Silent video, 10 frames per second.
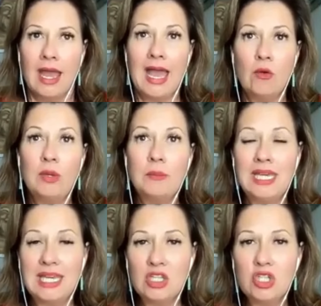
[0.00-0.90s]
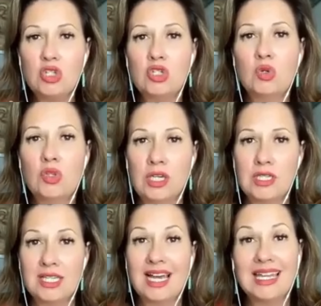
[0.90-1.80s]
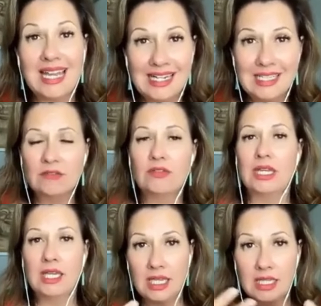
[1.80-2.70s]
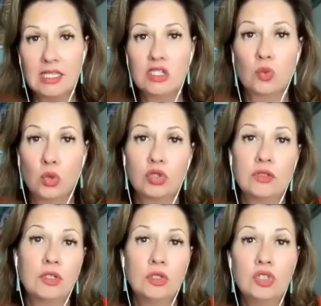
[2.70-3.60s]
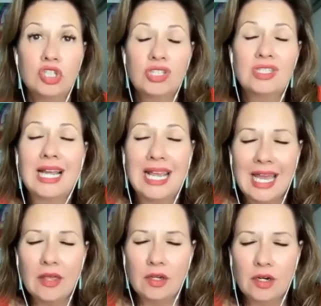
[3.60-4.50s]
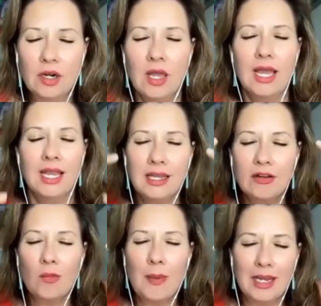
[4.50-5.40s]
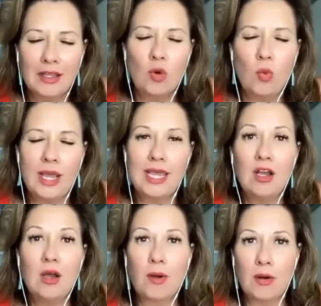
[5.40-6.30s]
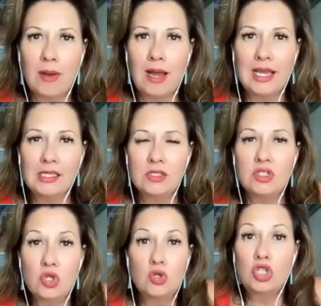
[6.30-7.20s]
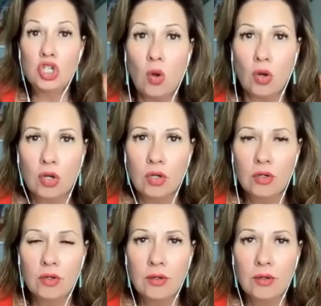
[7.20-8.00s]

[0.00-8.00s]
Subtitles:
And we begin to do this collectively in this world of illusion together, little by little, waking up our minds to the joke,